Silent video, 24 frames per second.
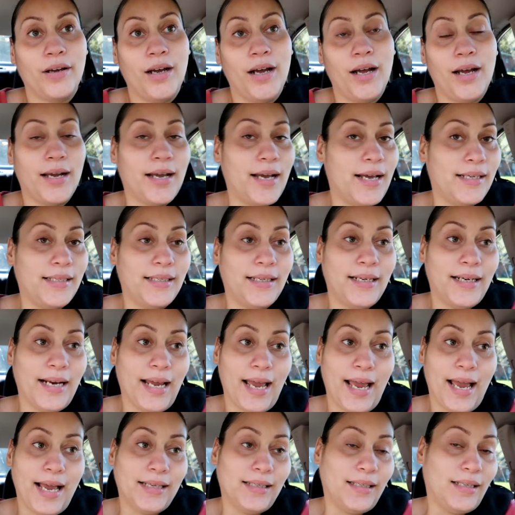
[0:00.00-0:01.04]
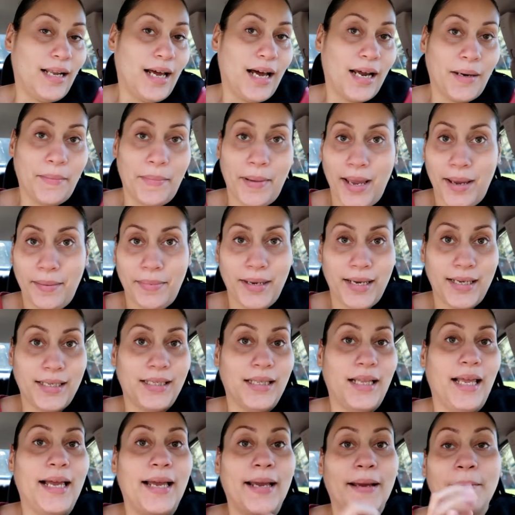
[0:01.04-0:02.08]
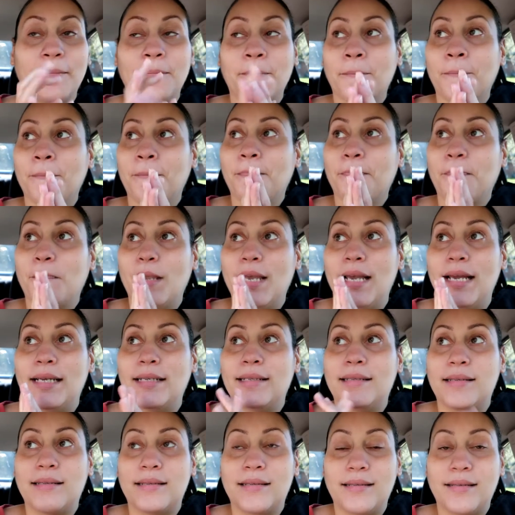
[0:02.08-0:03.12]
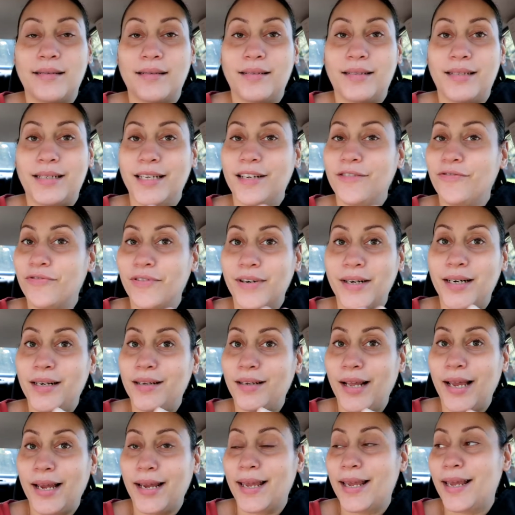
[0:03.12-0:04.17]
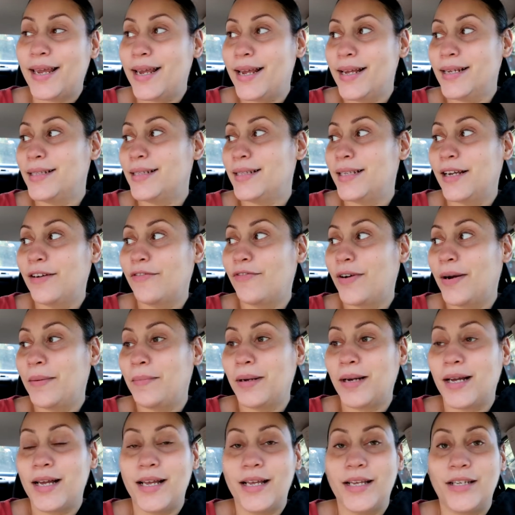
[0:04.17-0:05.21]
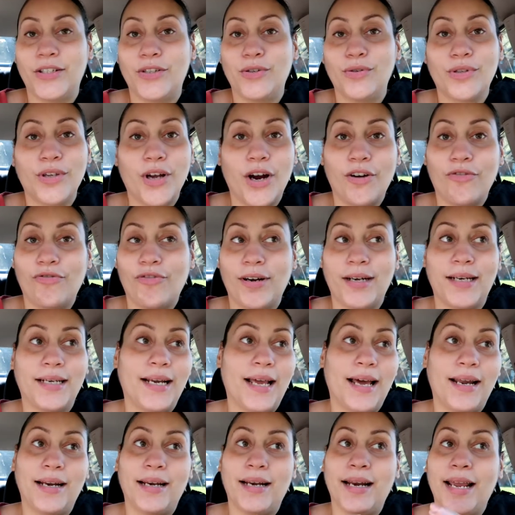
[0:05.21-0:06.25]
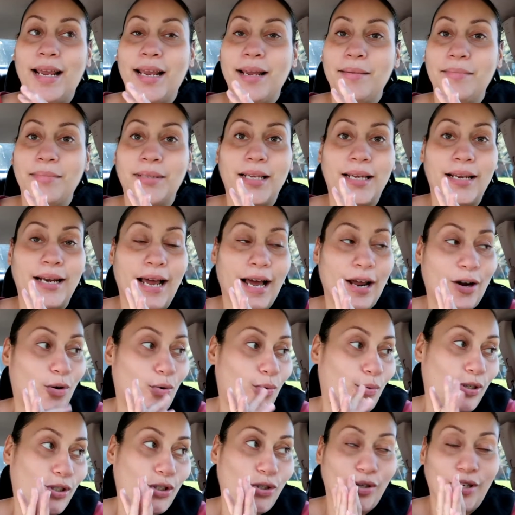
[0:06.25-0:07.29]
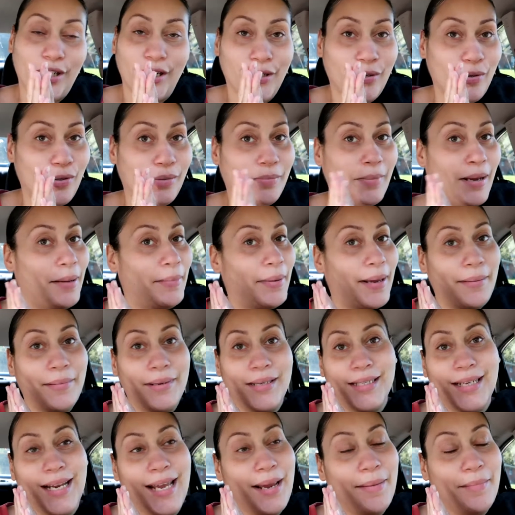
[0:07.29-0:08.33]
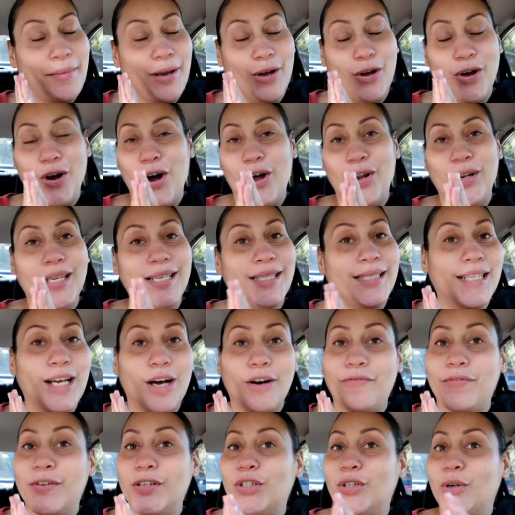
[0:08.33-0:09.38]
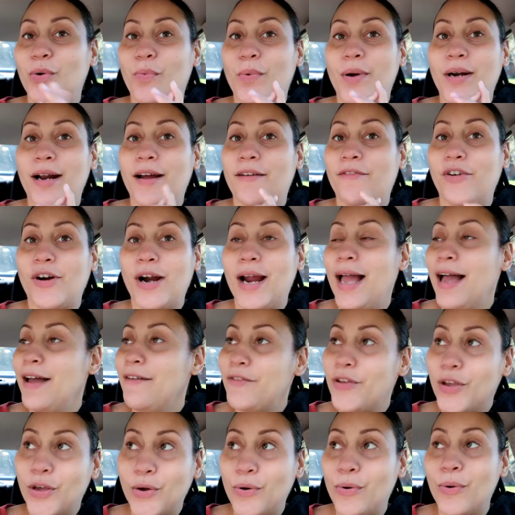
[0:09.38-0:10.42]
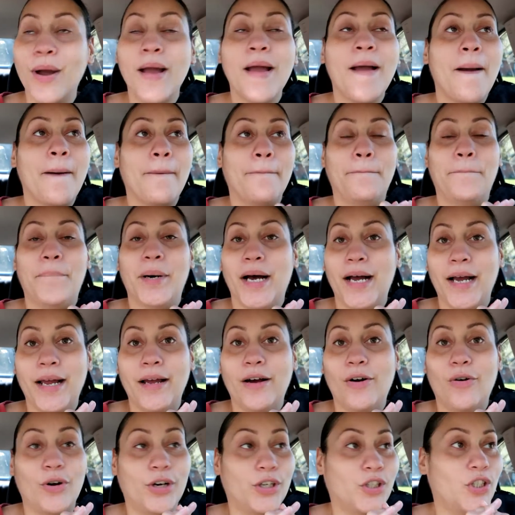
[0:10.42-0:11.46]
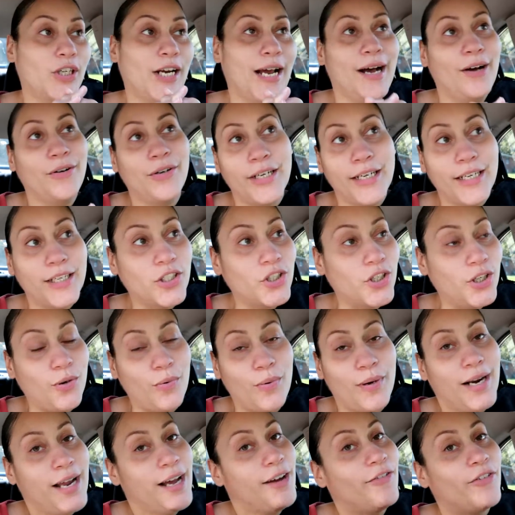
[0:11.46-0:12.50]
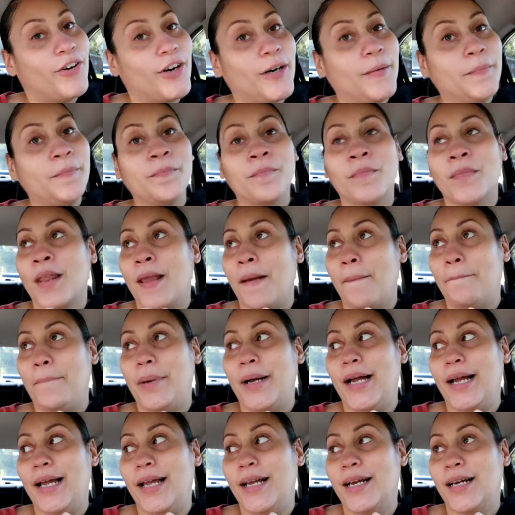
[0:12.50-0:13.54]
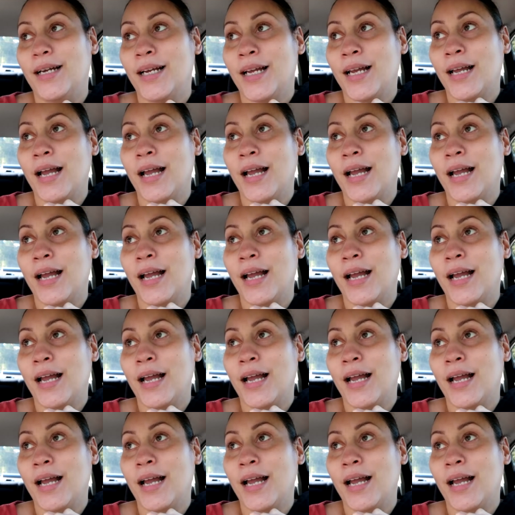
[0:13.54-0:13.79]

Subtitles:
a cousin that has a lot of babies, like it's different. Like, it hits different because you start running out of names, and I don't want you to use my baby's name and call it selfish or whatever have you, but or childish or whatever, but